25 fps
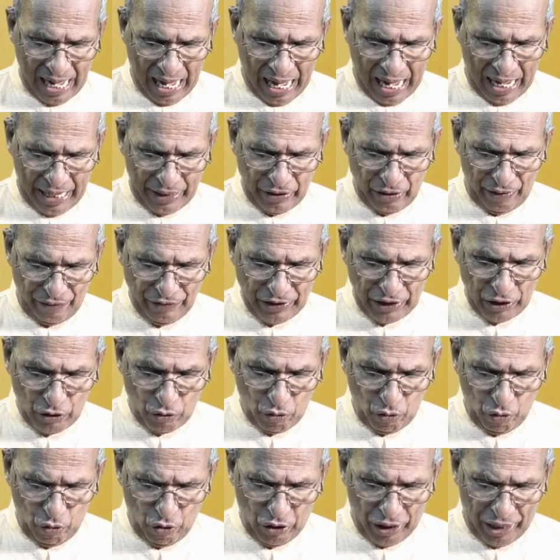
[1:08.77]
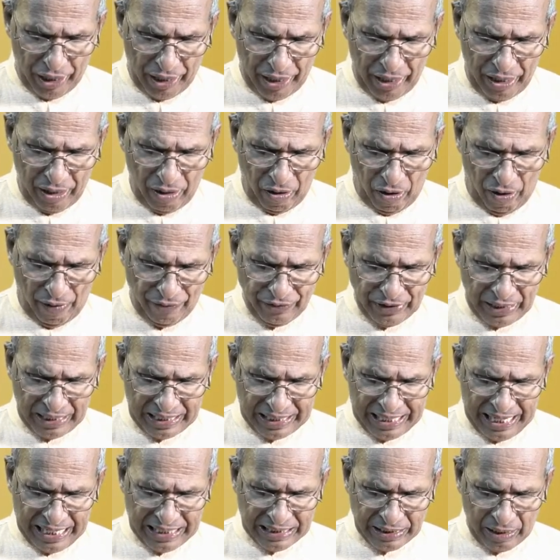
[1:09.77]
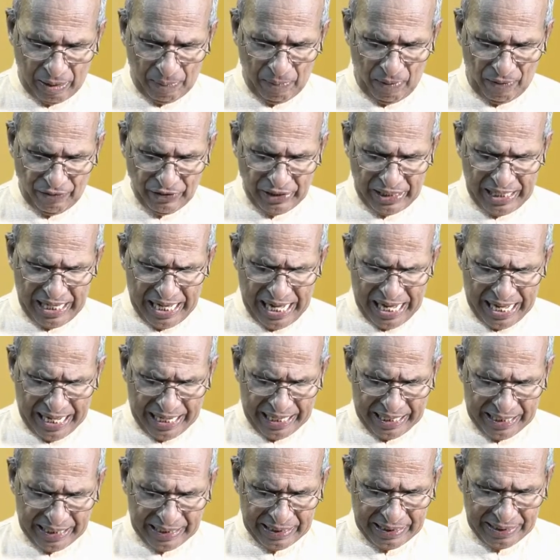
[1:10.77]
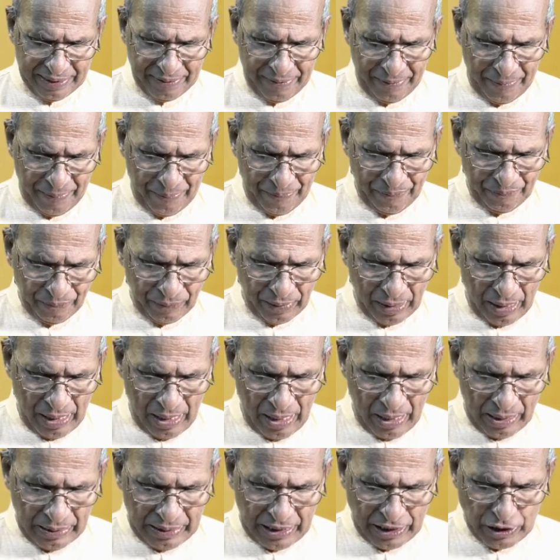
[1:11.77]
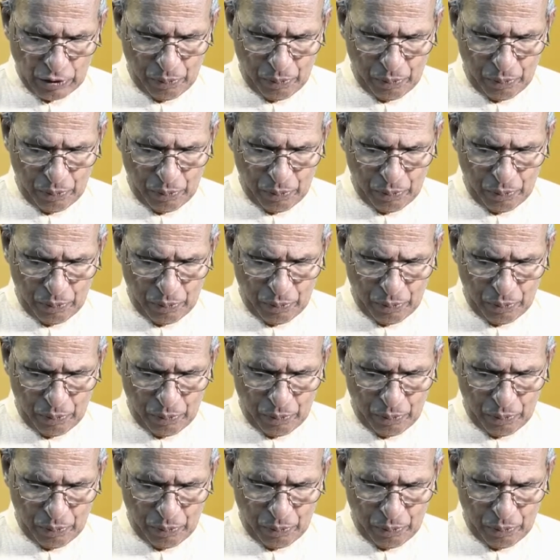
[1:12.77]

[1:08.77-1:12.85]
and of the ruler of the kingdom of the air, the